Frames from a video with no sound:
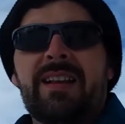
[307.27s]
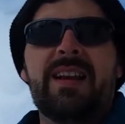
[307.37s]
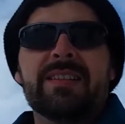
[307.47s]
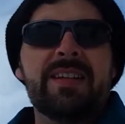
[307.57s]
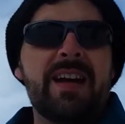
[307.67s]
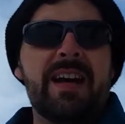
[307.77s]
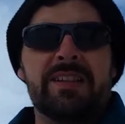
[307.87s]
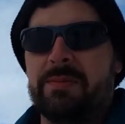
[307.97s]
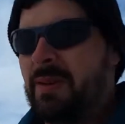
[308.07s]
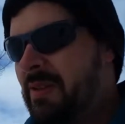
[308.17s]
Locked in the
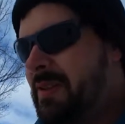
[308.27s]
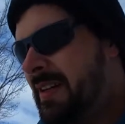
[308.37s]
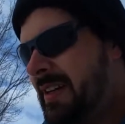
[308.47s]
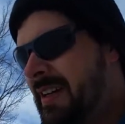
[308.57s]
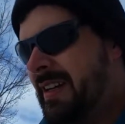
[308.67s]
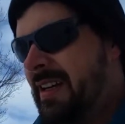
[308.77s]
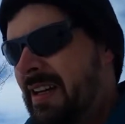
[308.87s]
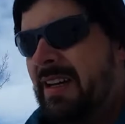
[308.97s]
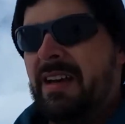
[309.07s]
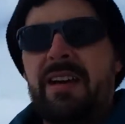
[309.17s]
hospital.
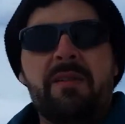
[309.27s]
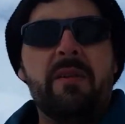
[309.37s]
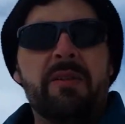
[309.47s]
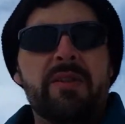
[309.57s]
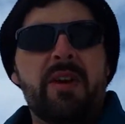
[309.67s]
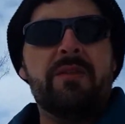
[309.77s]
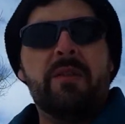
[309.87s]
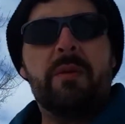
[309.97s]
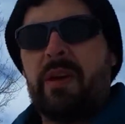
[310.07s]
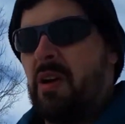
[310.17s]
When it was over,
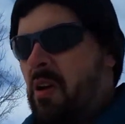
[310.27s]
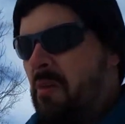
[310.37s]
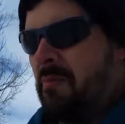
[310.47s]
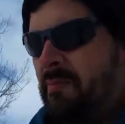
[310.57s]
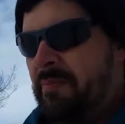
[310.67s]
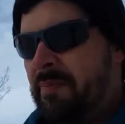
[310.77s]
went home.